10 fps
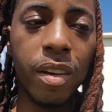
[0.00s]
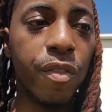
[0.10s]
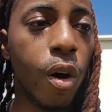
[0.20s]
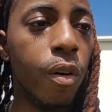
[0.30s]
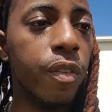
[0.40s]

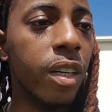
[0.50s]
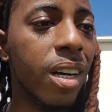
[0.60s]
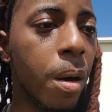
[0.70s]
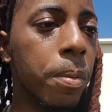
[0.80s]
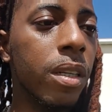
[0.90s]
involved in a
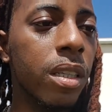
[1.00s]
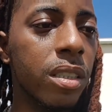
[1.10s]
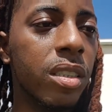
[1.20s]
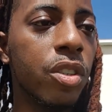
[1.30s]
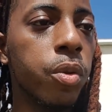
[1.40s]
couple
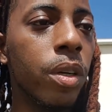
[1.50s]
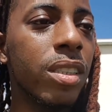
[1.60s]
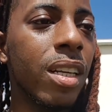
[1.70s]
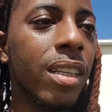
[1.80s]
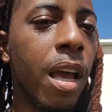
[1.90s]
of
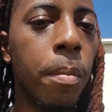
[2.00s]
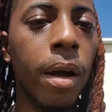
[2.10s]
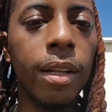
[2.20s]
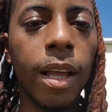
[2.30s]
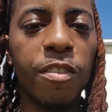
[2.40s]
situations like that in
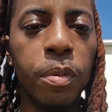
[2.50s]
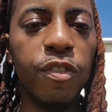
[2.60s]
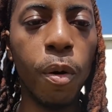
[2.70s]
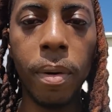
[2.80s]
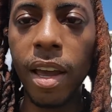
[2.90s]
my life
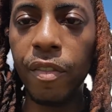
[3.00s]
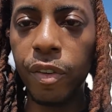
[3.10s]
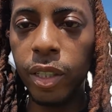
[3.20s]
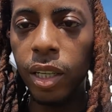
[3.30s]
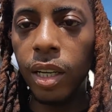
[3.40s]
before, but
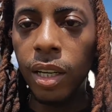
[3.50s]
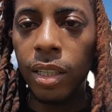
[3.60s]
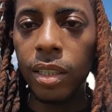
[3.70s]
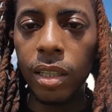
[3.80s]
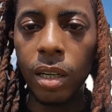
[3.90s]
every
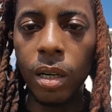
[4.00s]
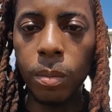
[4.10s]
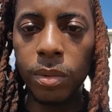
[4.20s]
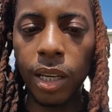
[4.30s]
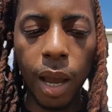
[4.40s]

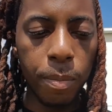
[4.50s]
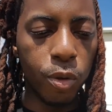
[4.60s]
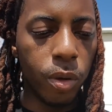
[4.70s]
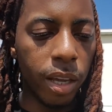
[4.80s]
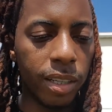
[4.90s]
um, time
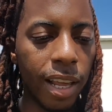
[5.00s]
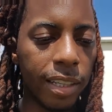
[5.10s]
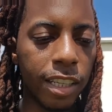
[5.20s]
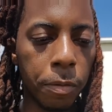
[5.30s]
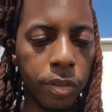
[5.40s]
you get in
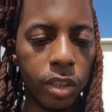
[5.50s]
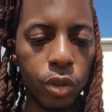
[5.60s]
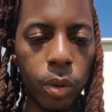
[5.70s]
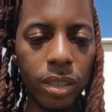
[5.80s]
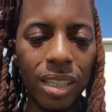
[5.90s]
that type of
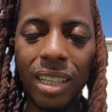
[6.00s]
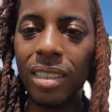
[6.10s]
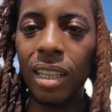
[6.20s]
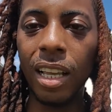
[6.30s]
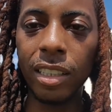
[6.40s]
situation,
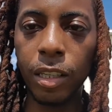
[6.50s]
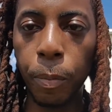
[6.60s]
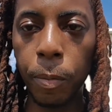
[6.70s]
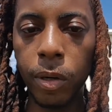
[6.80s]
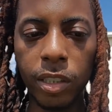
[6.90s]
it's a lesson.
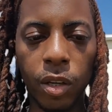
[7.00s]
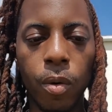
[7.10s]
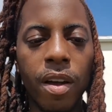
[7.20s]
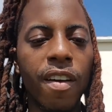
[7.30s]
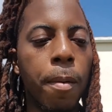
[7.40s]
People gonna say,
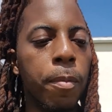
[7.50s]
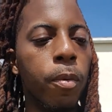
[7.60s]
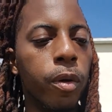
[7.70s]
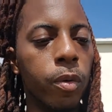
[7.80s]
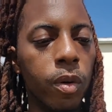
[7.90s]
"Well, it happened
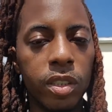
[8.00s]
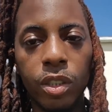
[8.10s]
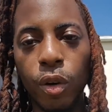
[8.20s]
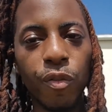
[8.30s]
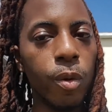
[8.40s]
more than once."
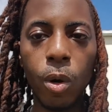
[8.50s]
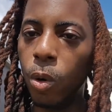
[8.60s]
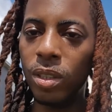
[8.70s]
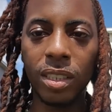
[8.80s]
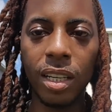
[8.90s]
You're,
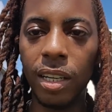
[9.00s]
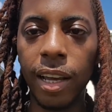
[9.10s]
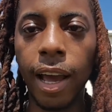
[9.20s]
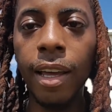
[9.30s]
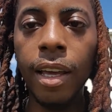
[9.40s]
no, it's none of
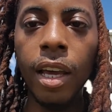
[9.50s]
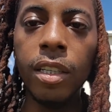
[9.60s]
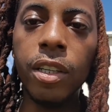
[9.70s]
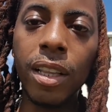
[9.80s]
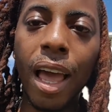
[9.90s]
that.
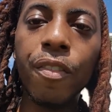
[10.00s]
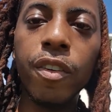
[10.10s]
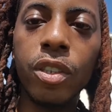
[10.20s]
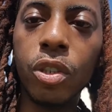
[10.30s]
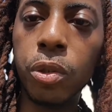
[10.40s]
Your life
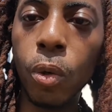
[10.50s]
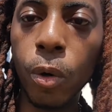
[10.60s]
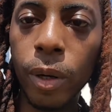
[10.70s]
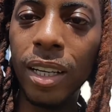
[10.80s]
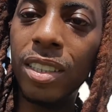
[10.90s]
is a
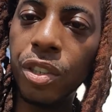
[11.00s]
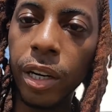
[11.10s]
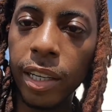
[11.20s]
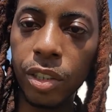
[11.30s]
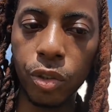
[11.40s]
story, and it's
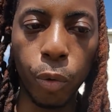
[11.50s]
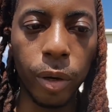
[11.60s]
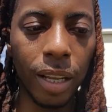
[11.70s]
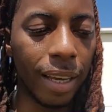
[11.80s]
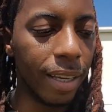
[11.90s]
your
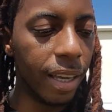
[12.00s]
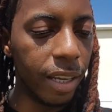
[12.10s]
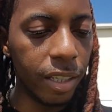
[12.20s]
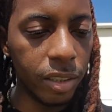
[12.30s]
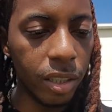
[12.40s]
history. Like
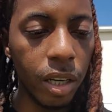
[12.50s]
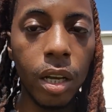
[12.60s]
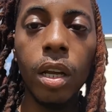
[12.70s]
his